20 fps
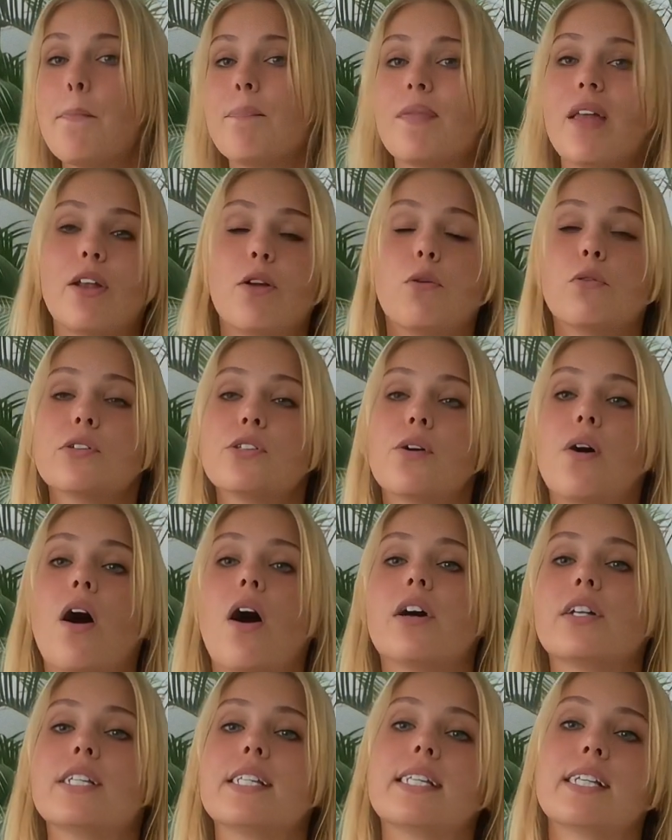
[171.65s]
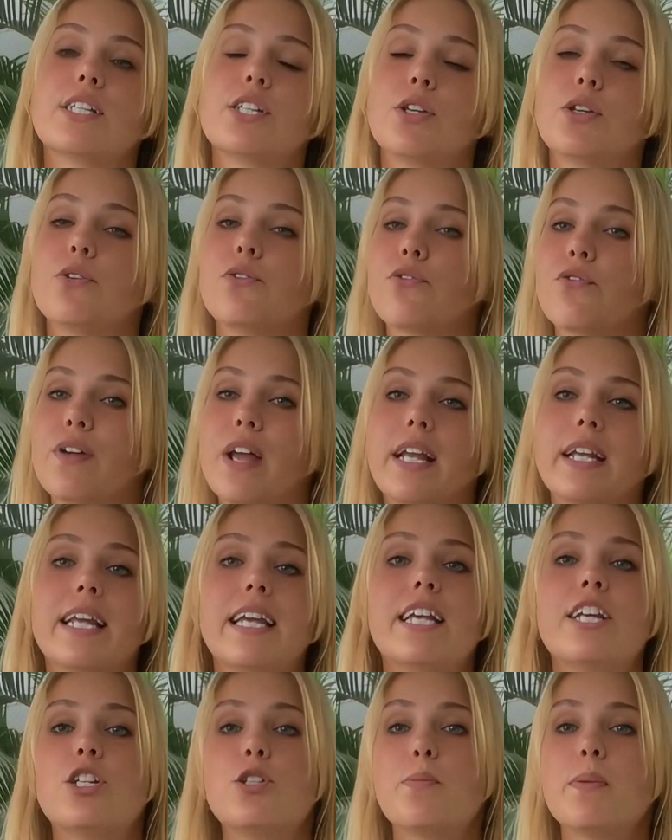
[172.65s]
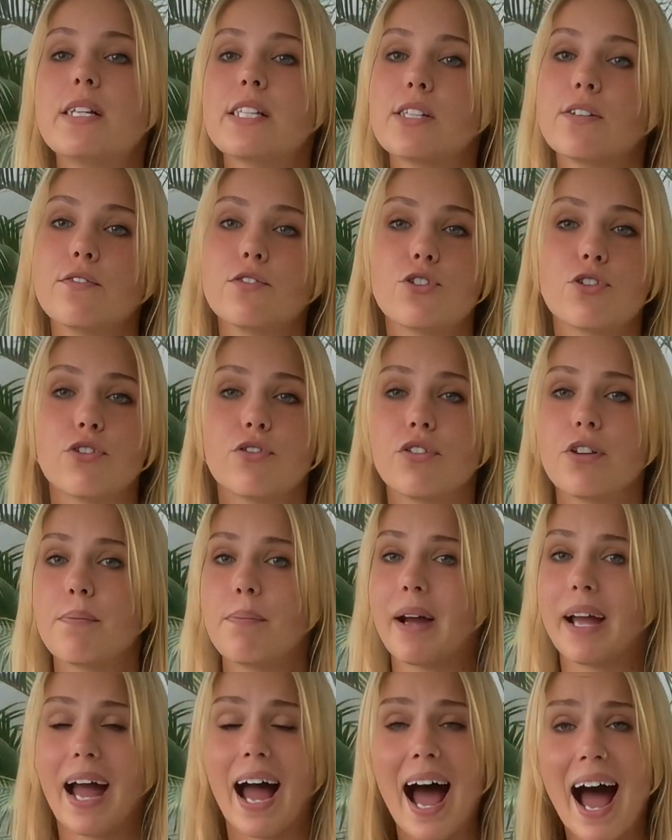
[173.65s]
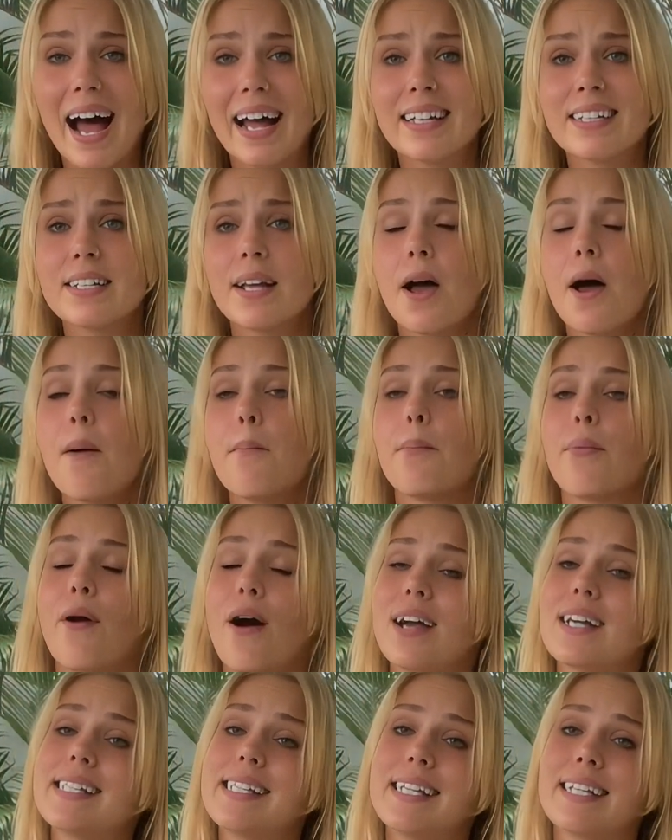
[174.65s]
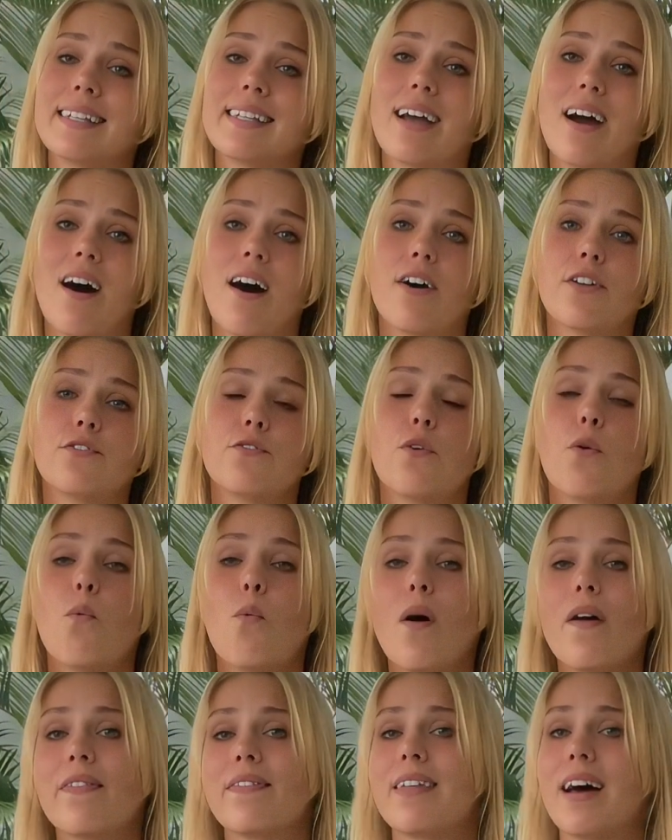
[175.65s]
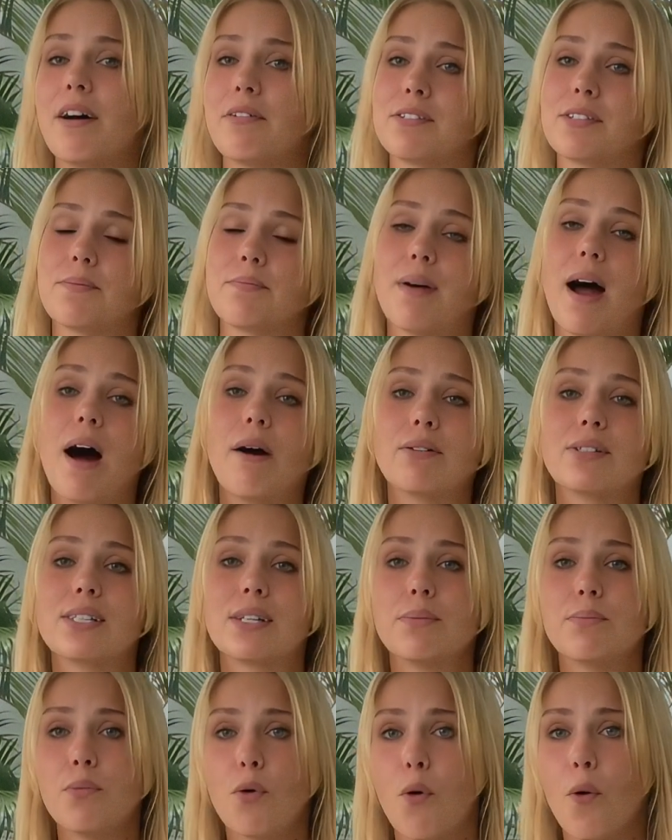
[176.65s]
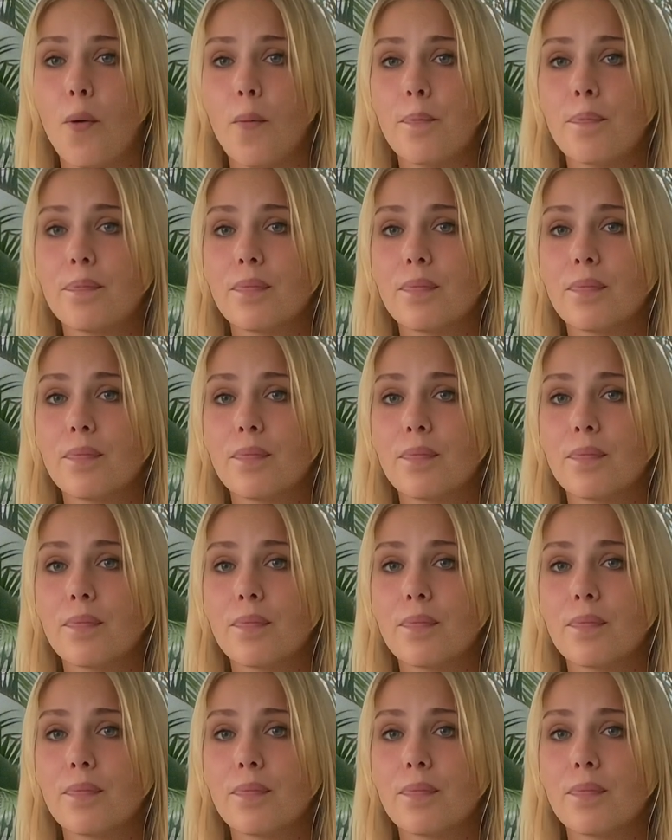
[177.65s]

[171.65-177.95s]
and also artisans who create each piece of jewelry by hand, pricing their art for £1,000 and more.